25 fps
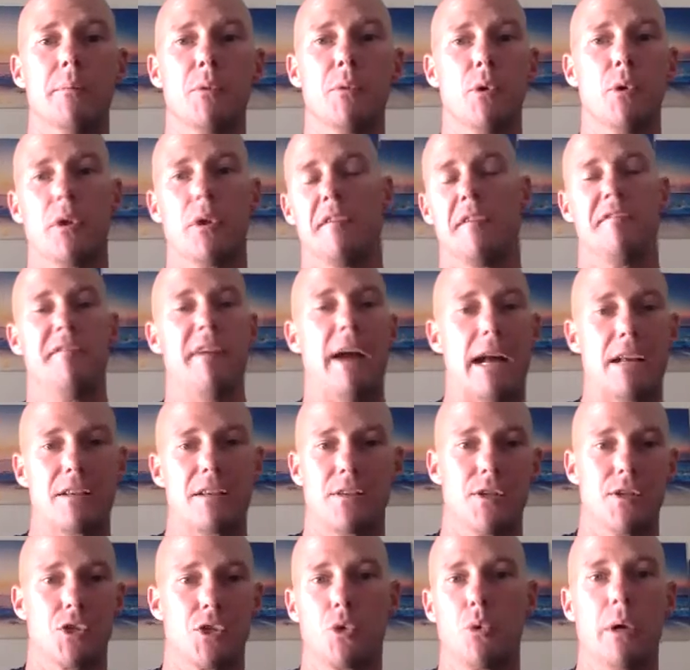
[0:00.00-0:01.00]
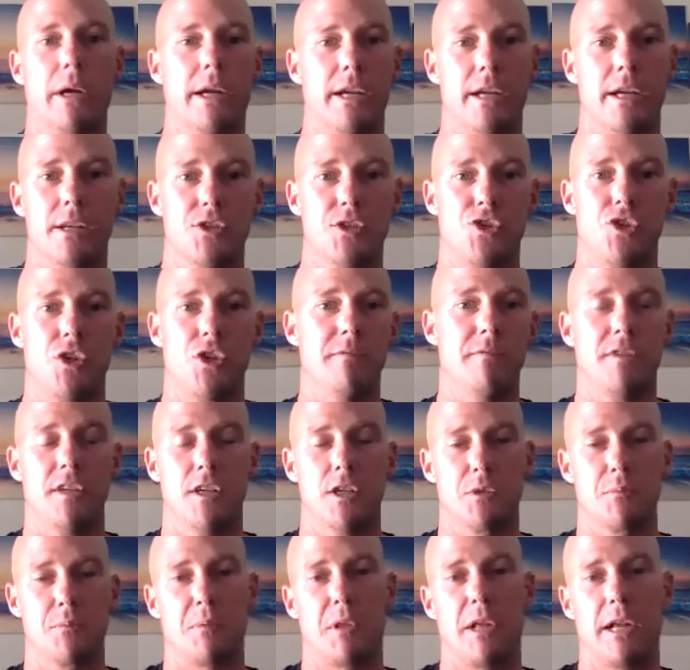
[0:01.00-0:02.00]
who are the fastest, quickest,
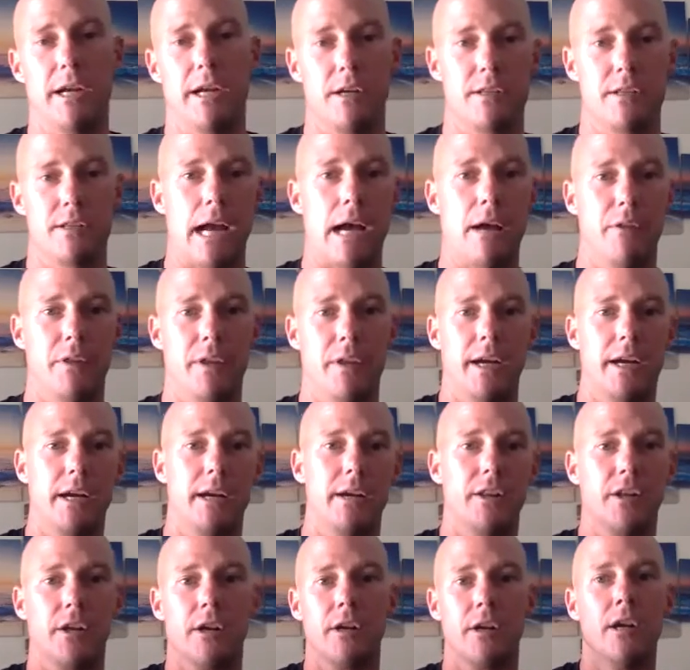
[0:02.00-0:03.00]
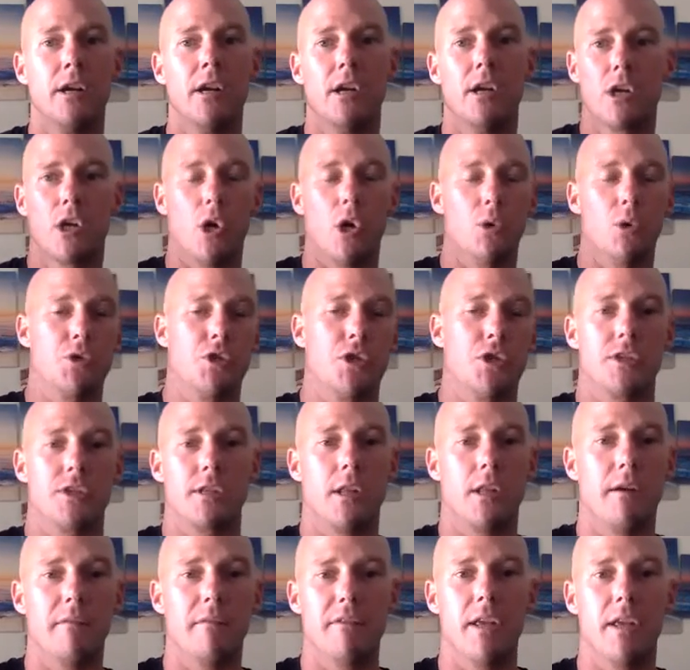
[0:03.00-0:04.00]
shiftiest players out there, and their coaches
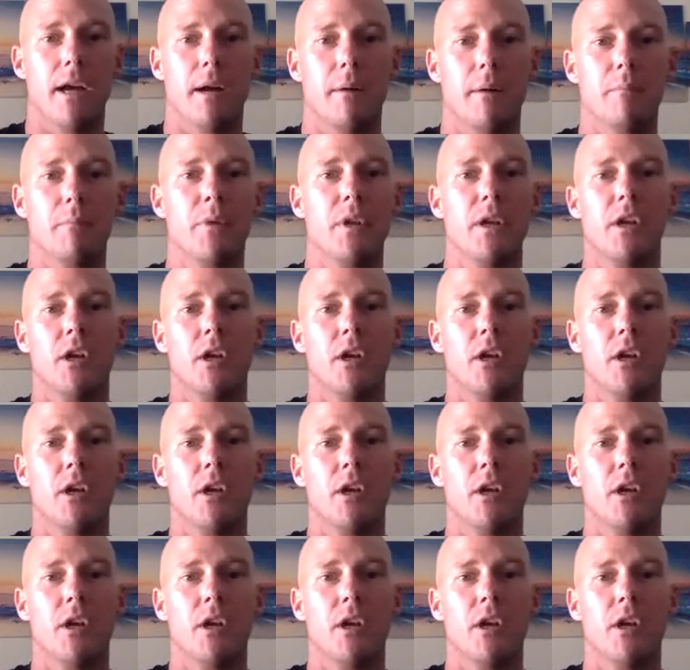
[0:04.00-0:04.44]
love them.